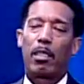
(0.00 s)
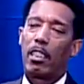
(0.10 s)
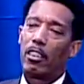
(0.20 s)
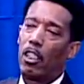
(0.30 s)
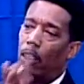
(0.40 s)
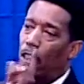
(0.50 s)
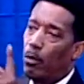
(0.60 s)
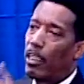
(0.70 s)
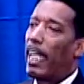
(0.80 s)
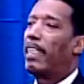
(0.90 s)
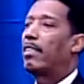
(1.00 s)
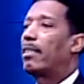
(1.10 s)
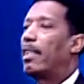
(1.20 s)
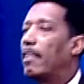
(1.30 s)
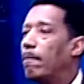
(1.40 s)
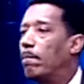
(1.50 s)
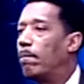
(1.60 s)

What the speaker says: because you can't see.